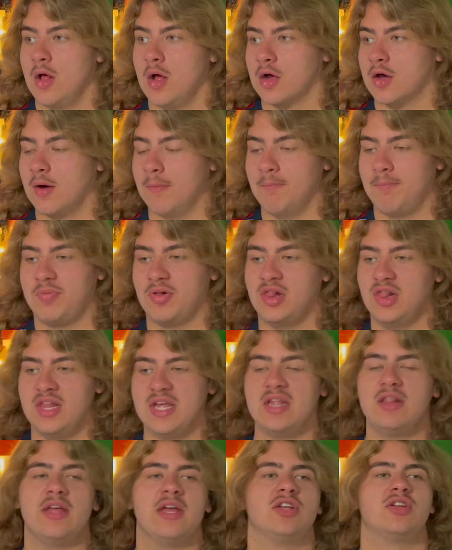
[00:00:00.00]

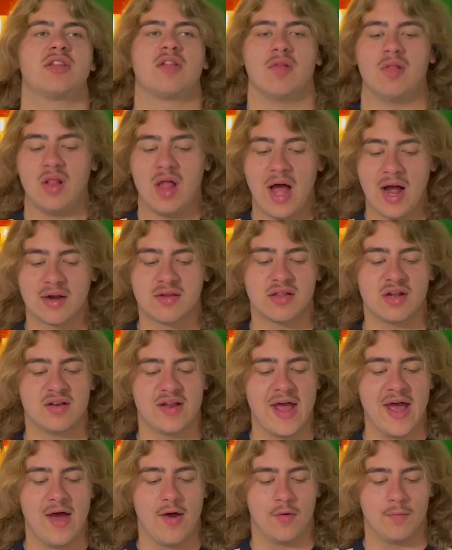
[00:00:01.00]
completely just locks it
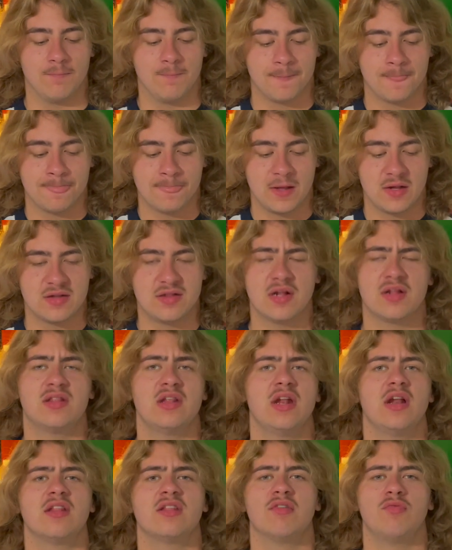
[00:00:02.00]
down Six
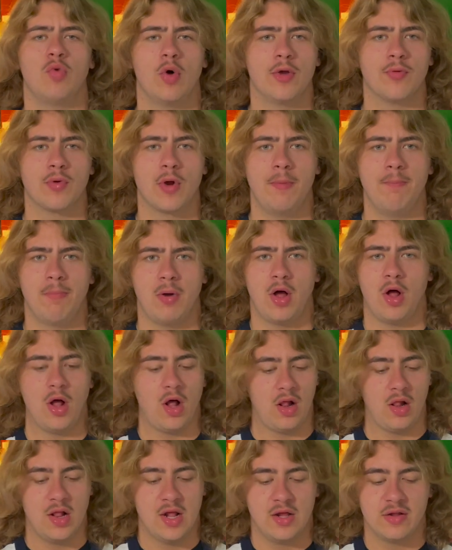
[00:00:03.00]
innings of one run
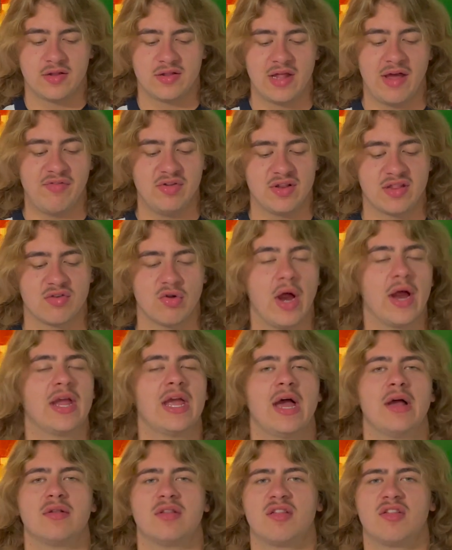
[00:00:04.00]
ball, seven
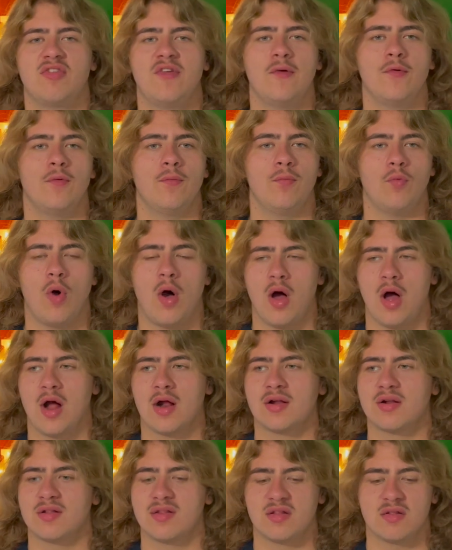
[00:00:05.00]
strikeouts, two
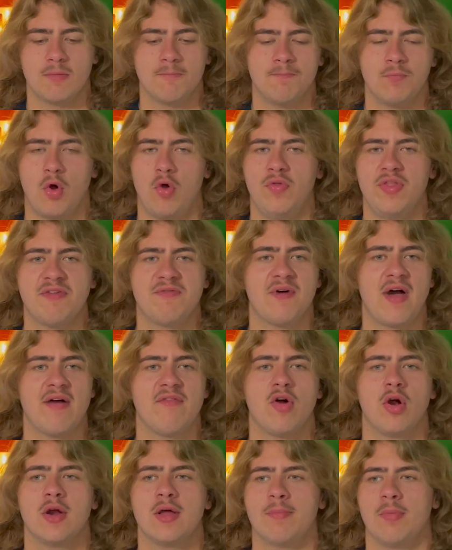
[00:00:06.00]
walks, only five
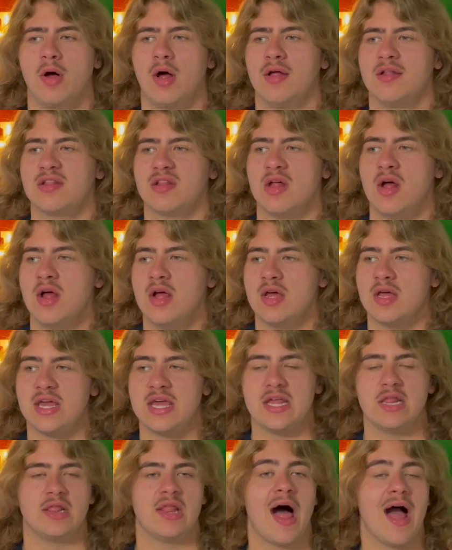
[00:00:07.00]
hard hit balls.
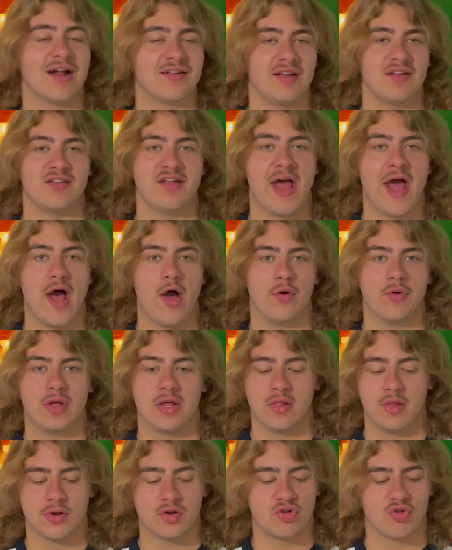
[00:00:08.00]
He locked it down.
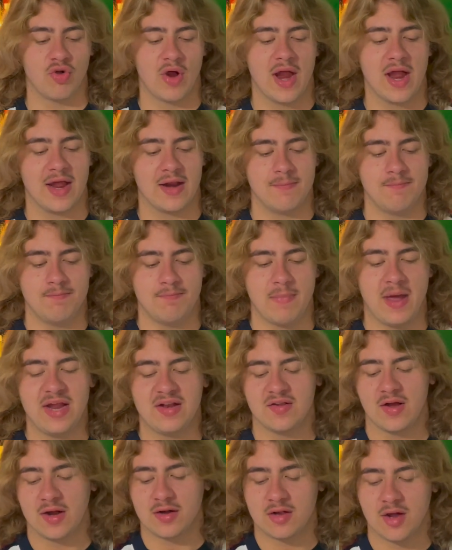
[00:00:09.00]
He looked great.
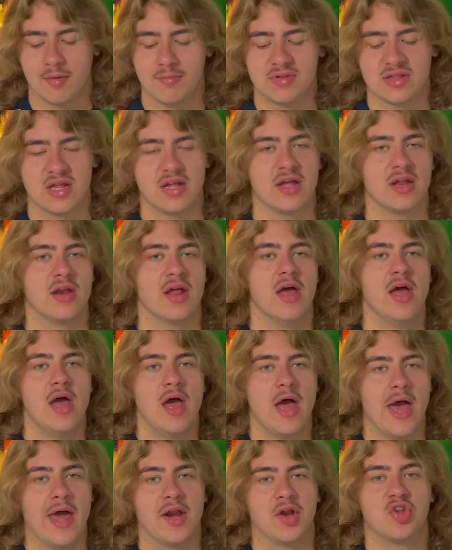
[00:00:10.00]
Maton comes in
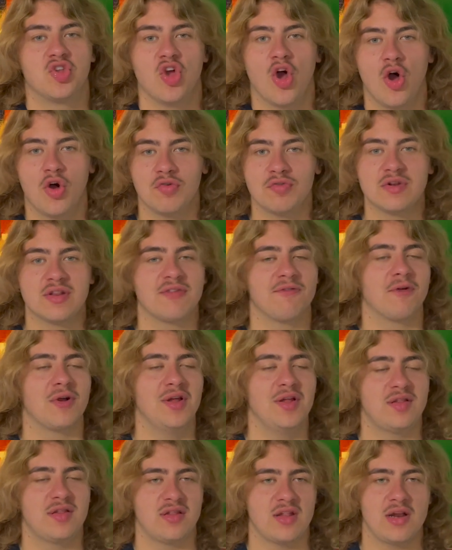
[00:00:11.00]
and atones for
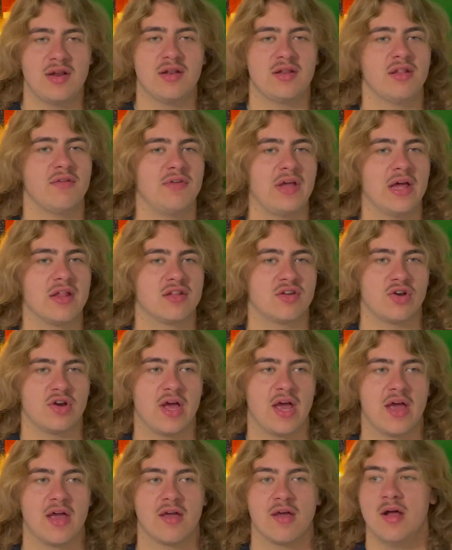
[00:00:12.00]
his sins of
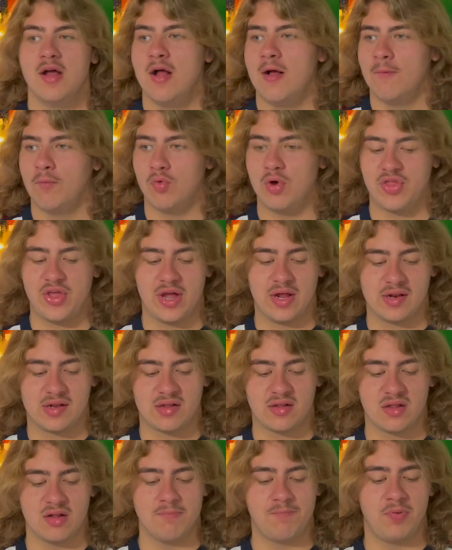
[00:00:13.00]
yesterday with a
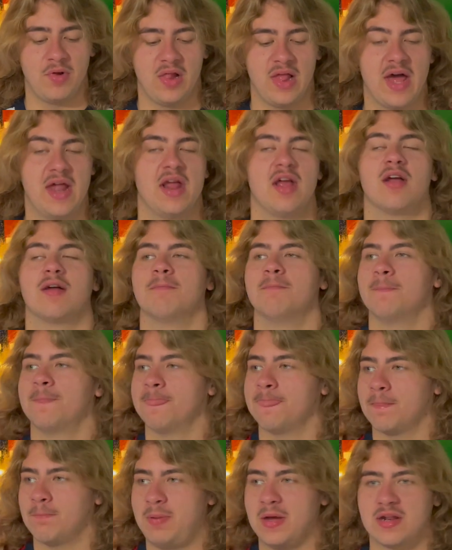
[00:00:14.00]
simple inning.
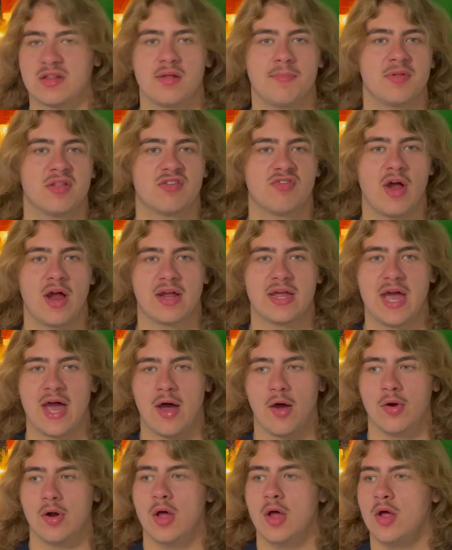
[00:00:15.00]
Picks up a
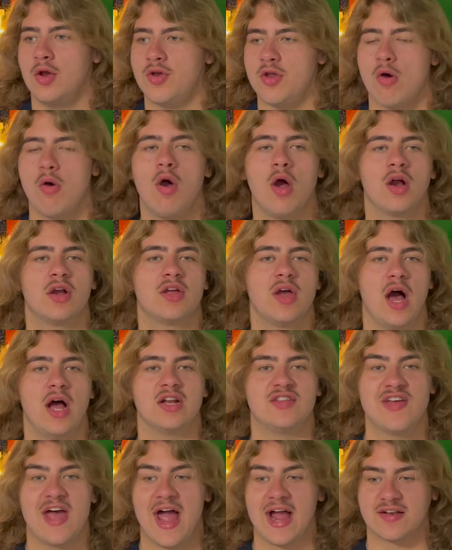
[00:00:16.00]
strikeout. No hard
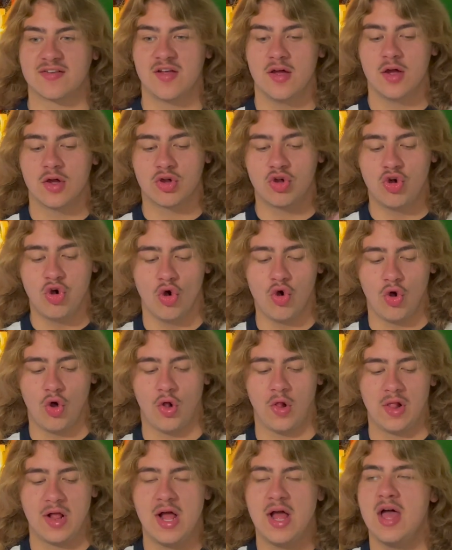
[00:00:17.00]
contact.
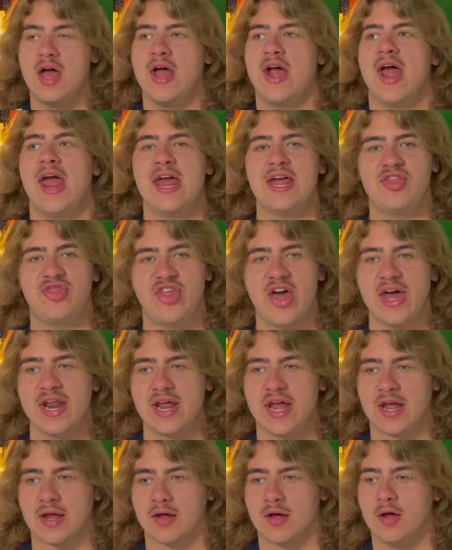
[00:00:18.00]
Cool. Eighth
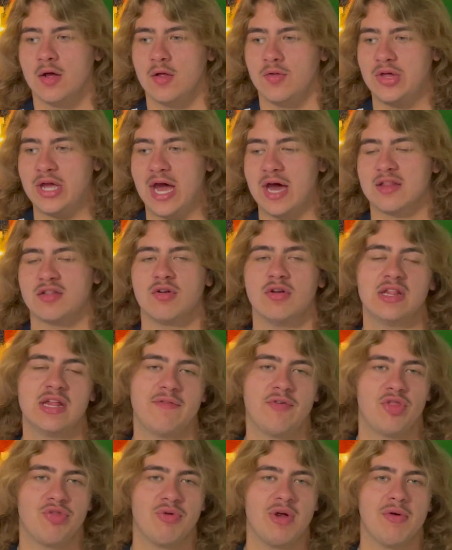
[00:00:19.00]
inning. The Astros
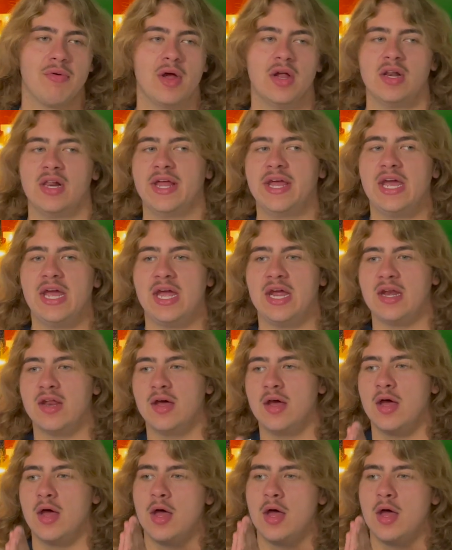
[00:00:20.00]
have a three run lead.